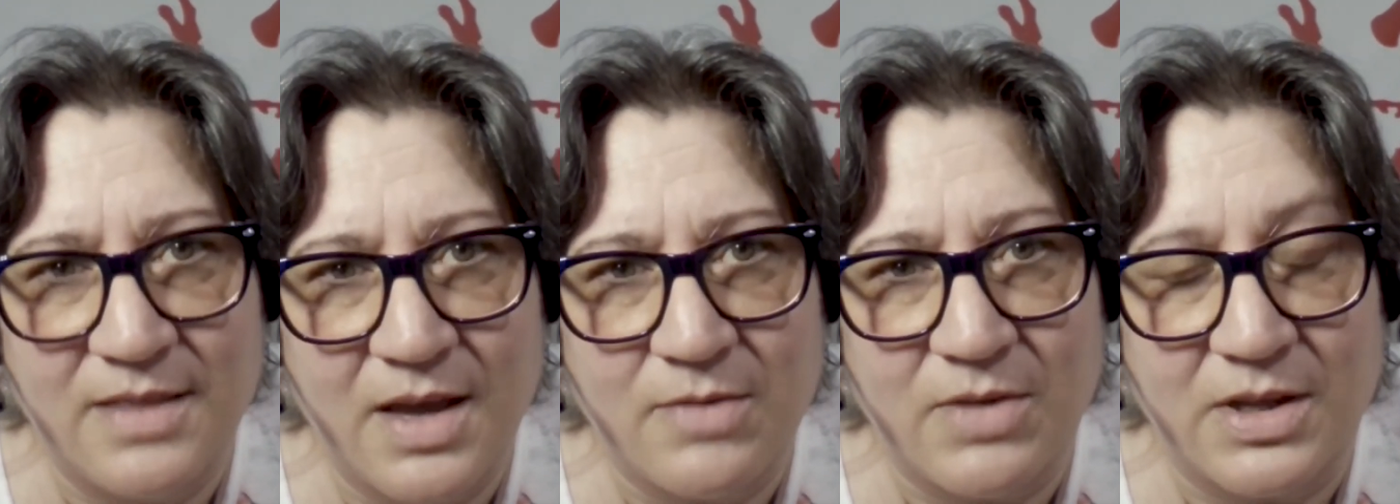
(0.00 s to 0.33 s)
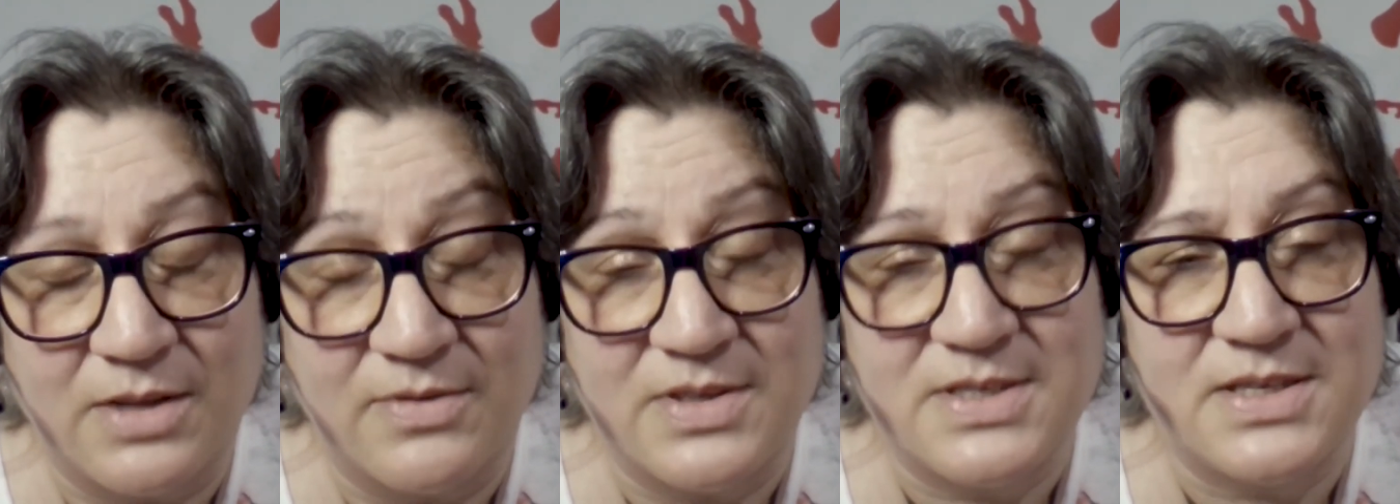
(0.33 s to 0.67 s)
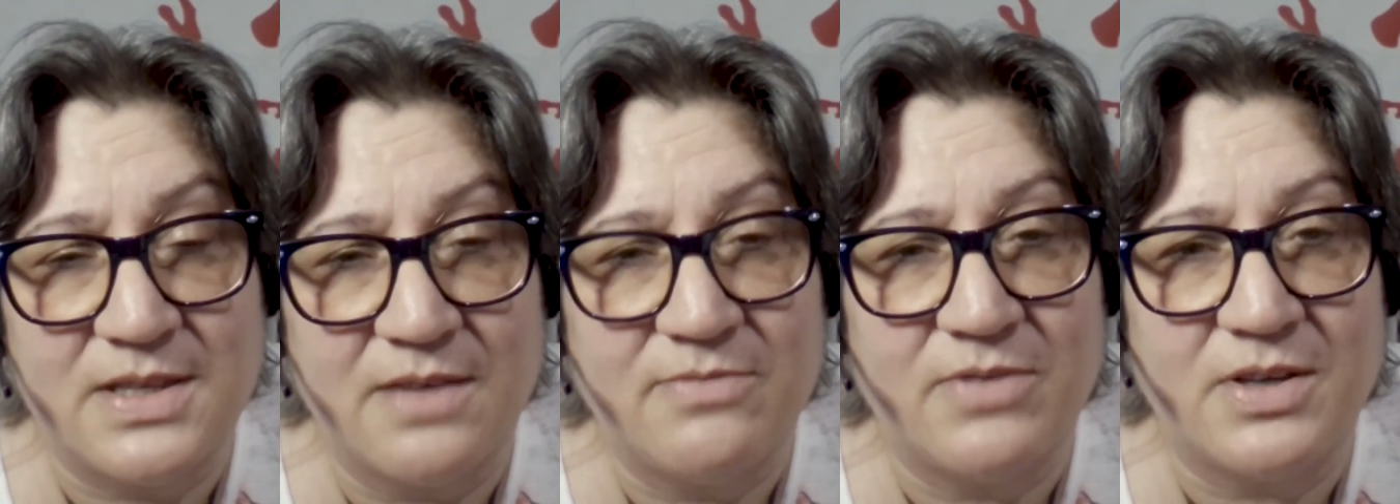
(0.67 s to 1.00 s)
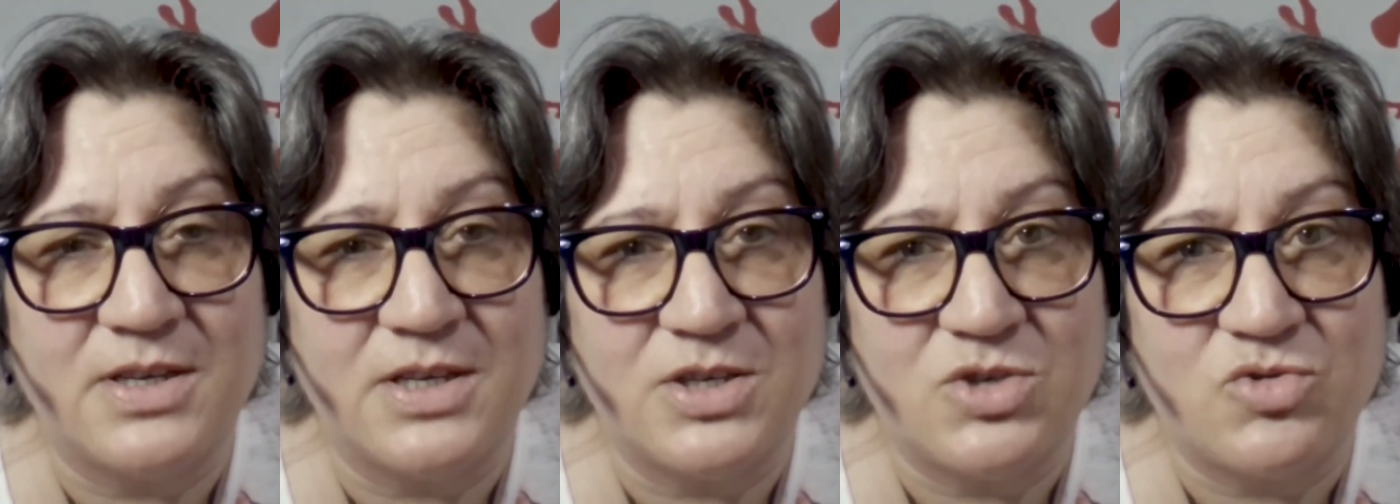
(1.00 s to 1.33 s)
that relevance and that
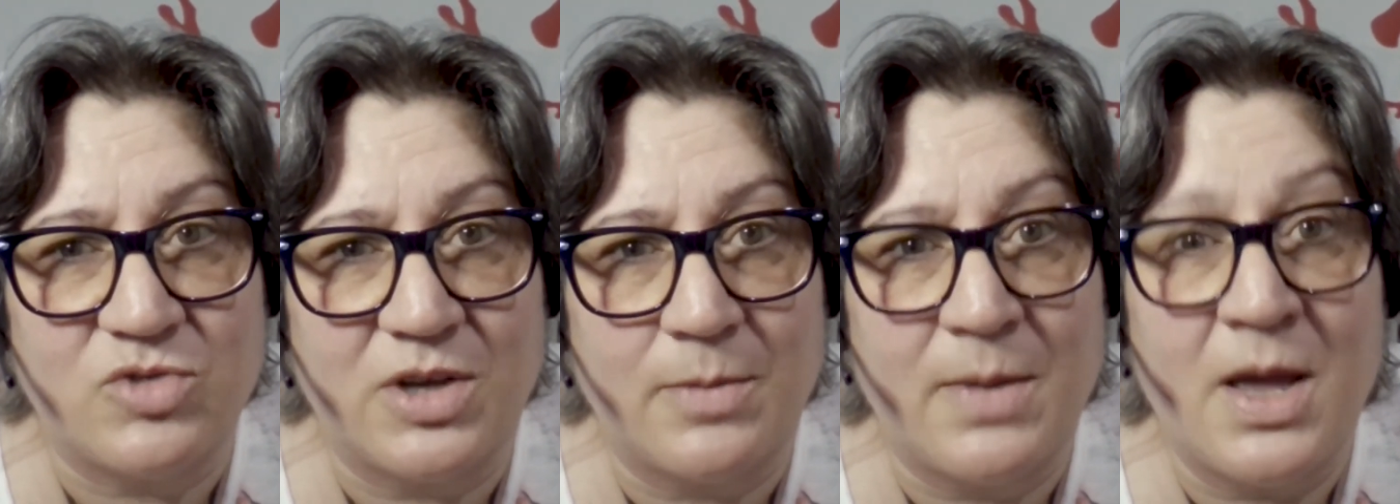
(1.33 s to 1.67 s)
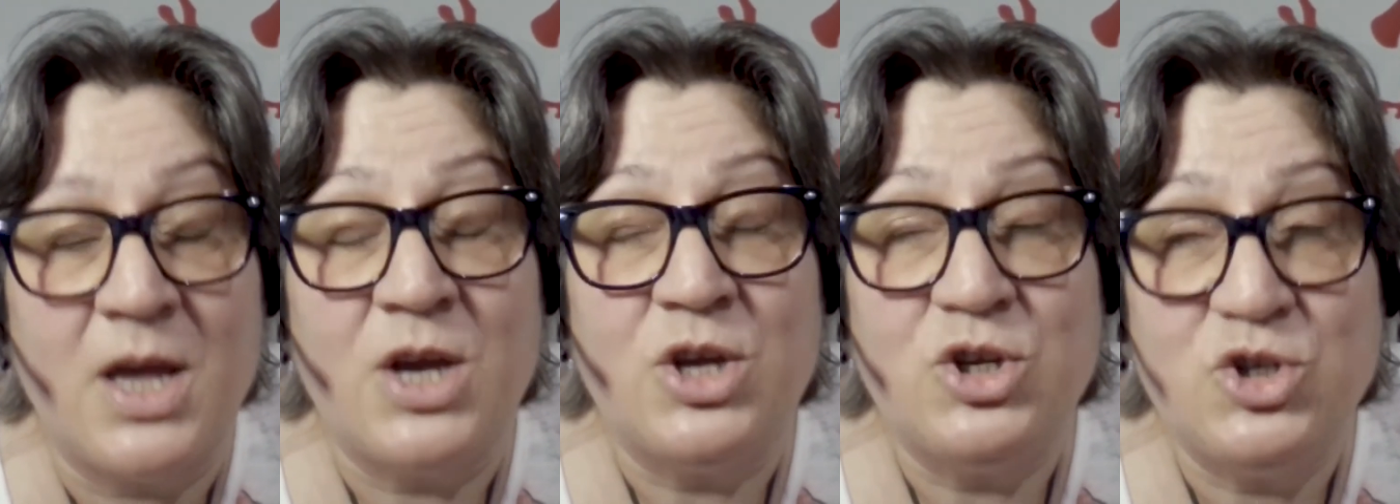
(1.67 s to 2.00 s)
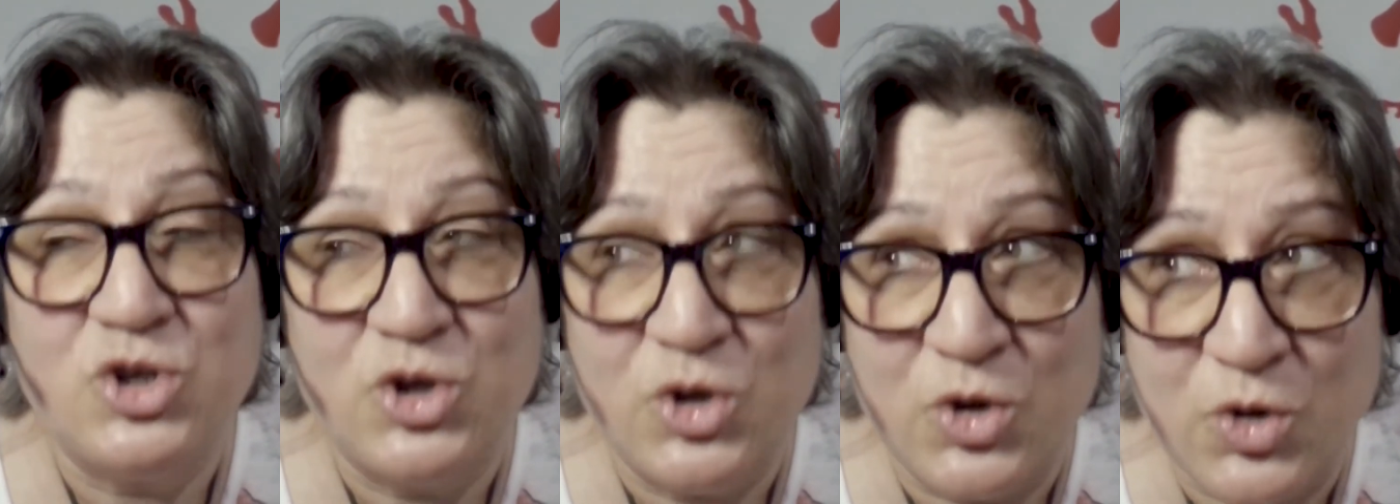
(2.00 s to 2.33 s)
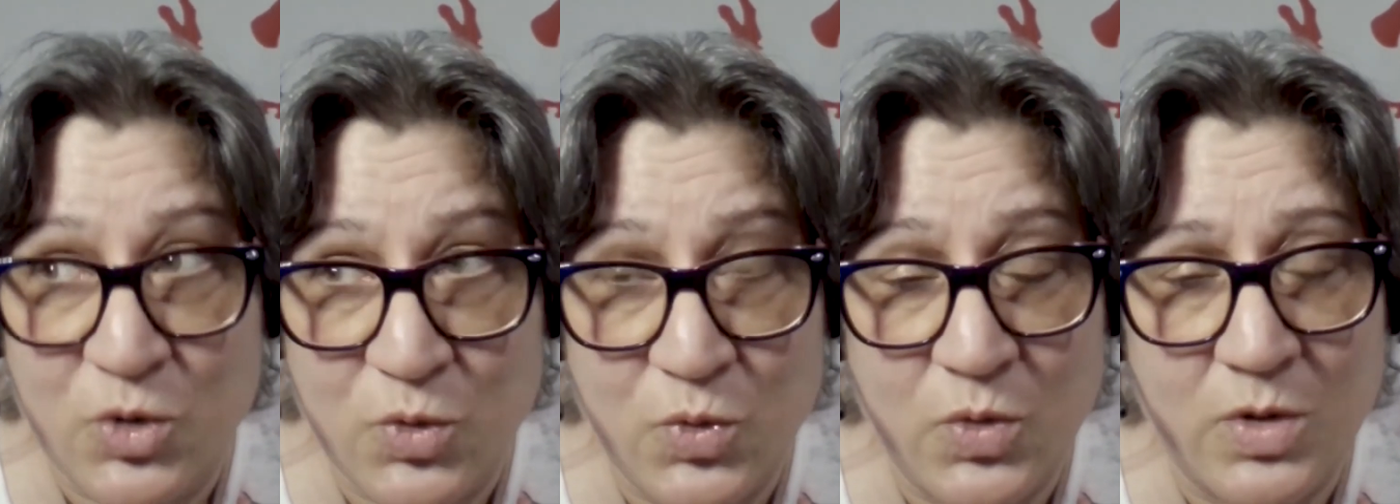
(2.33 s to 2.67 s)
funding stream
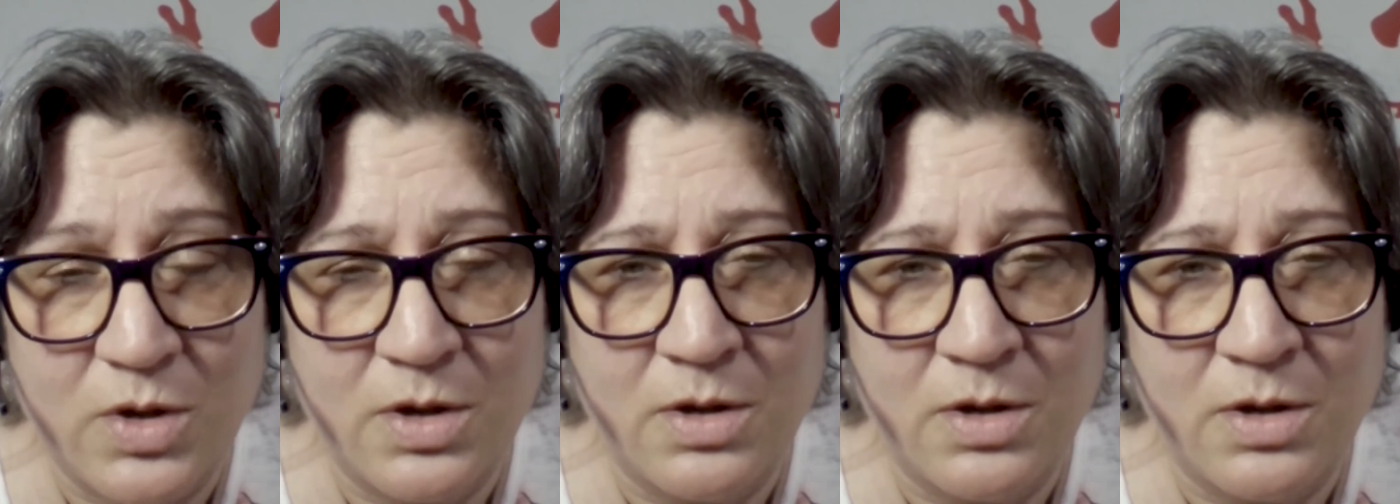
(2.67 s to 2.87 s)
to